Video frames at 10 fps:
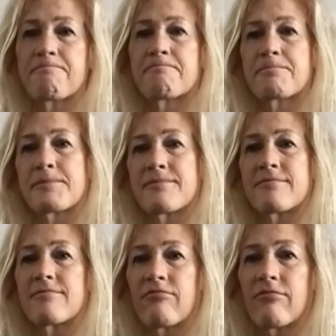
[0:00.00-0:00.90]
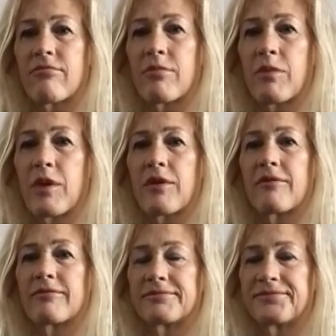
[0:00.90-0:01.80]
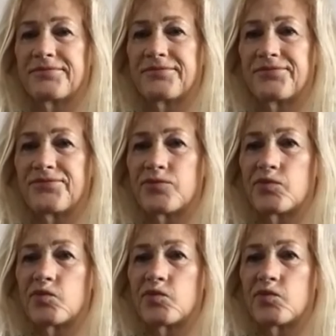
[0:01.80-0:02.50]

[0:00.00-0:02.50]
That's it. So, so